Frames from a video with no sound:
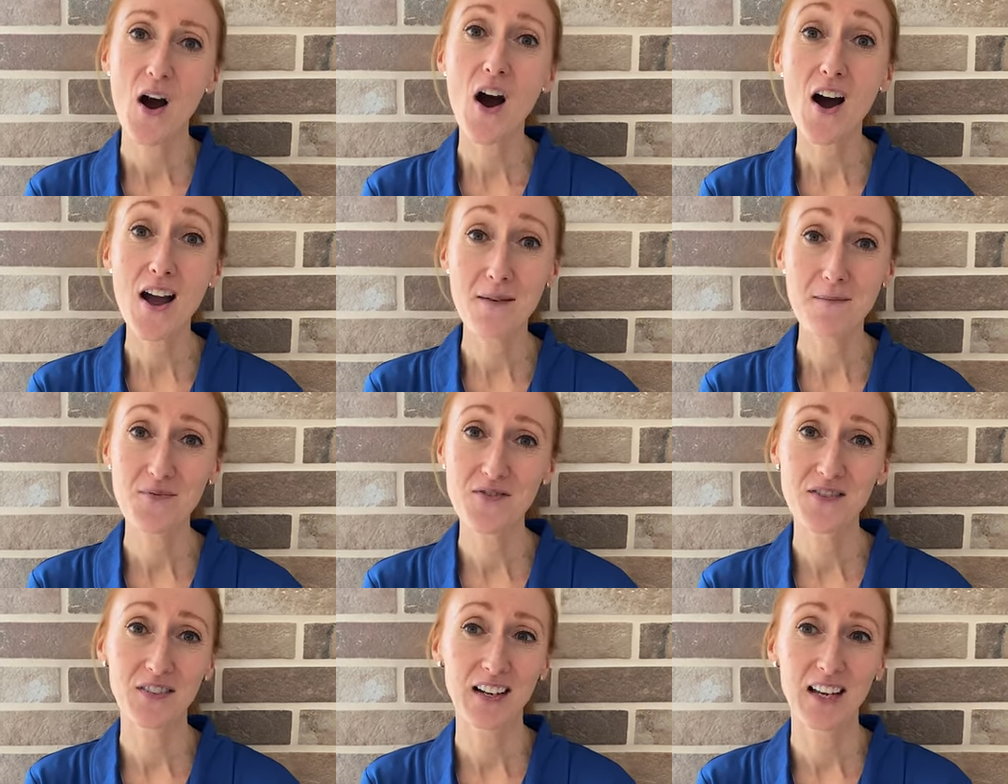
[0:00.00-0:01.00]
I am
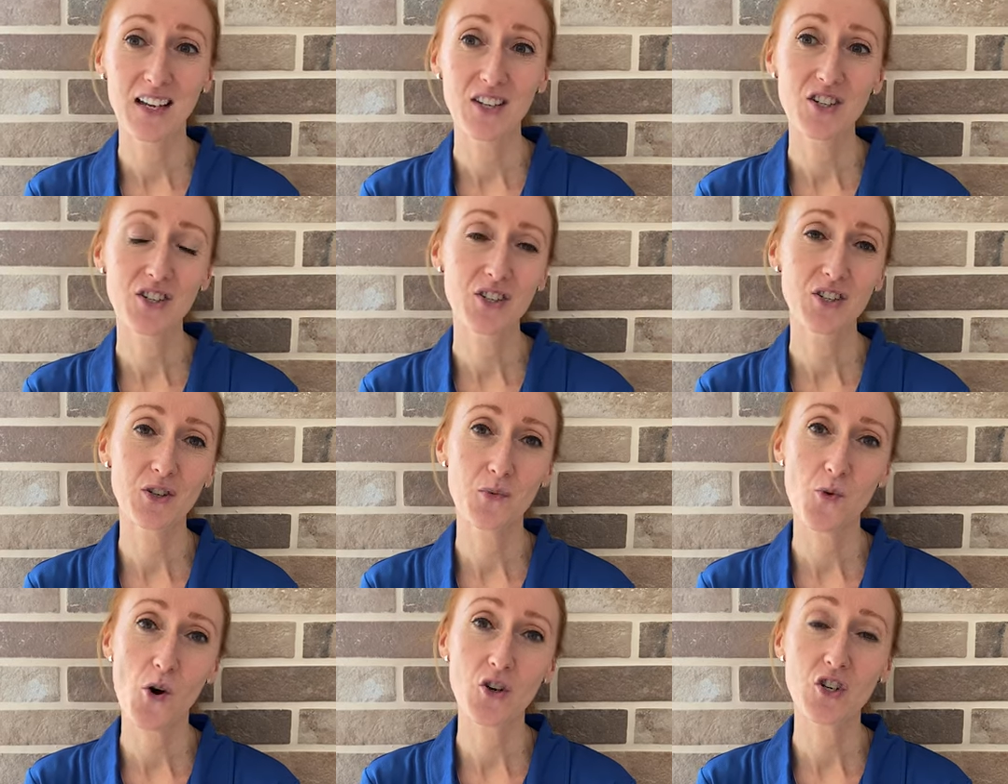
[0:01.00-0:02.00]
privileged to
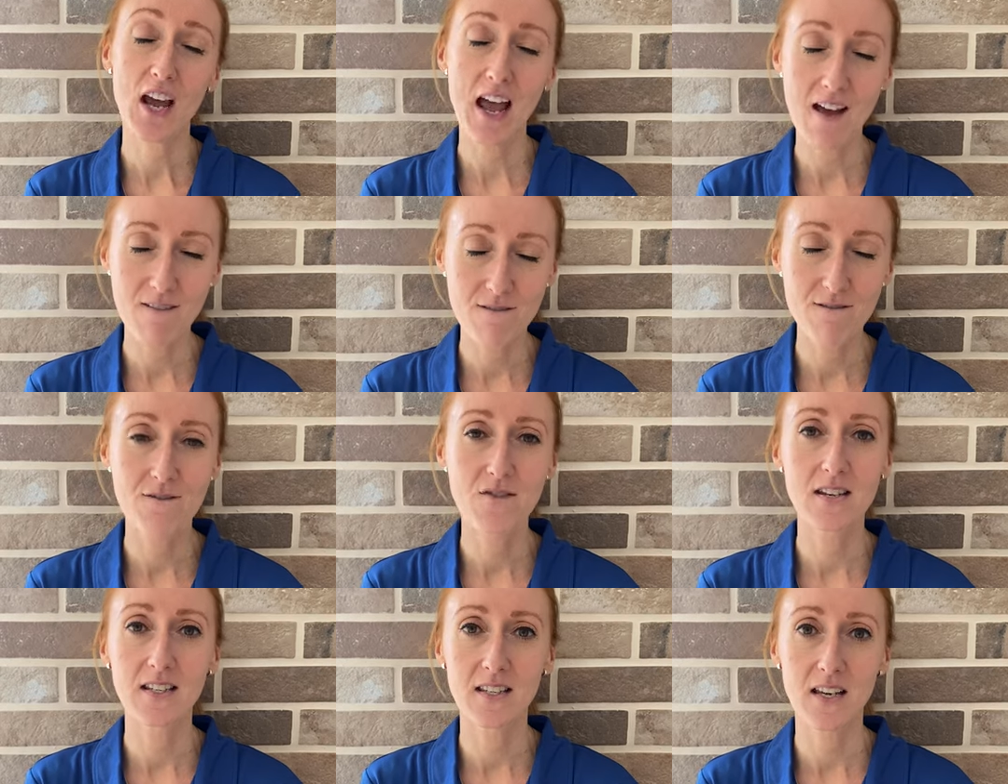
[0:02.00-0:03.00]
watch
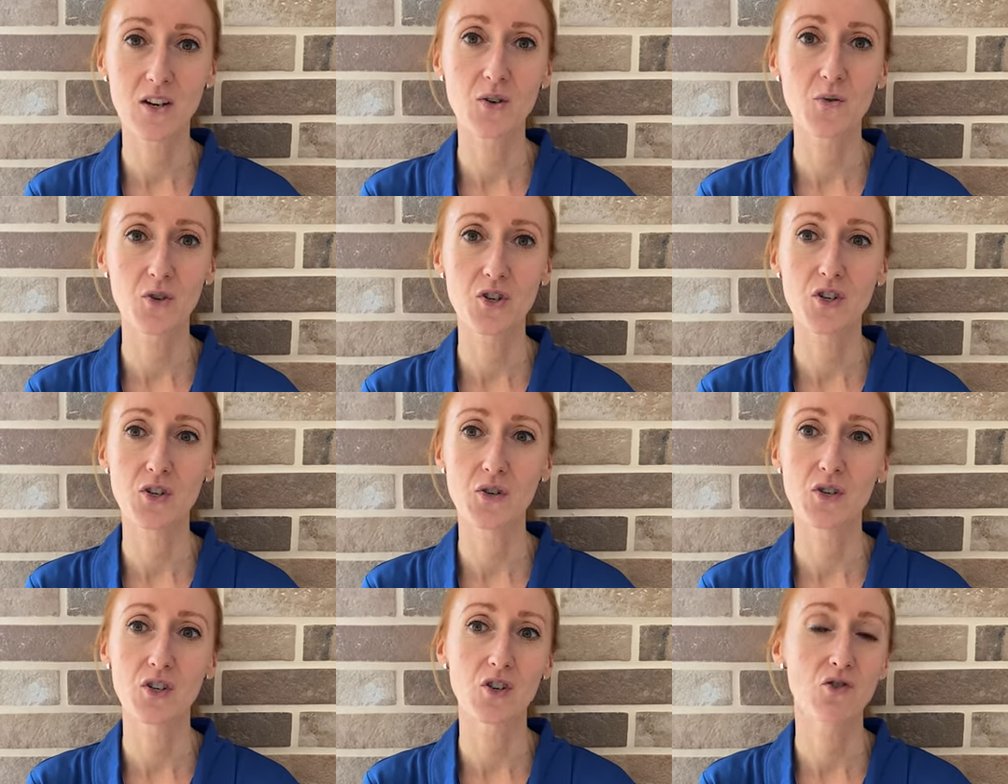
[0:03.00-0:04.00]
every single
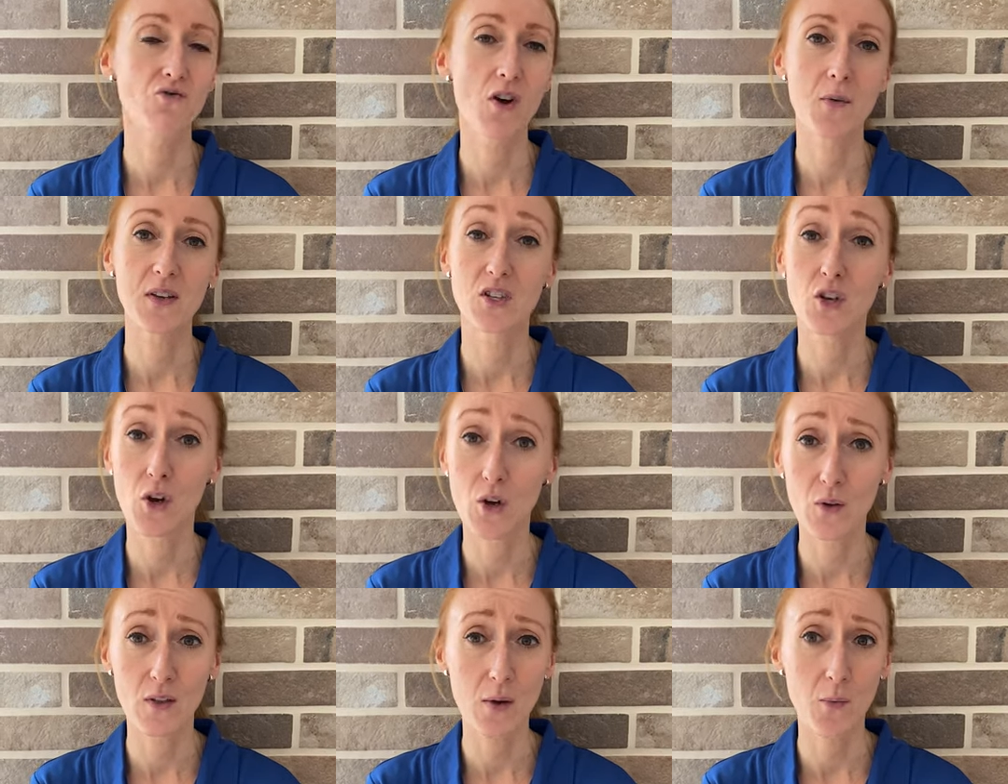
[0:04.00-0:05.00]
student grow into
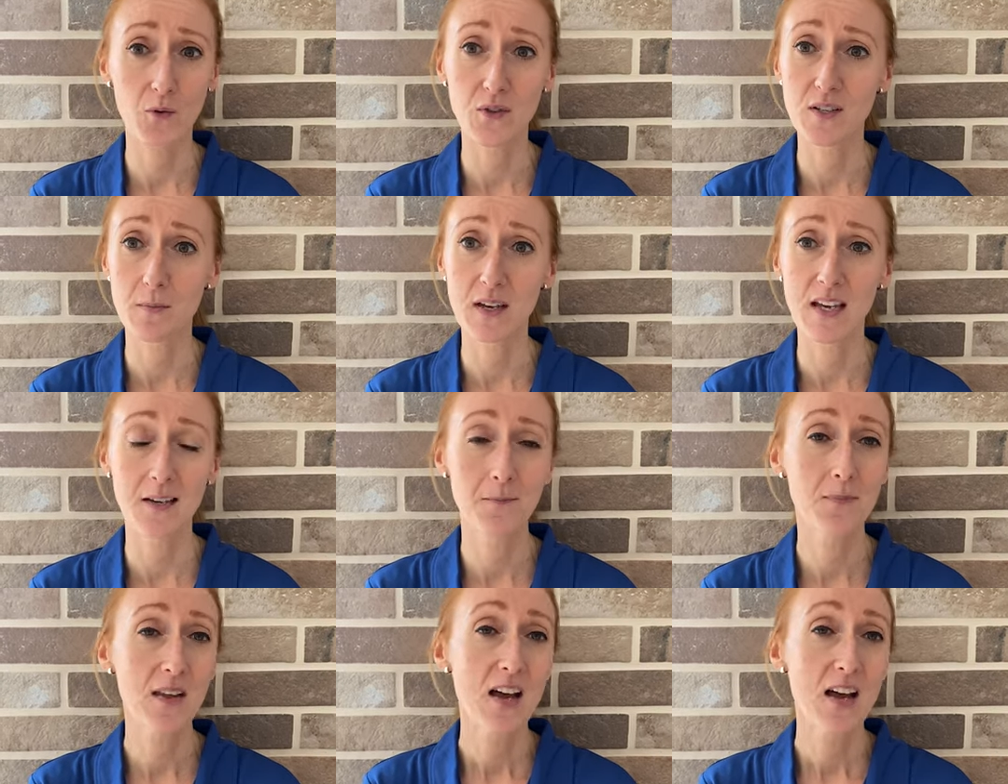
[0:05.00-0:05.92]
who they want to be.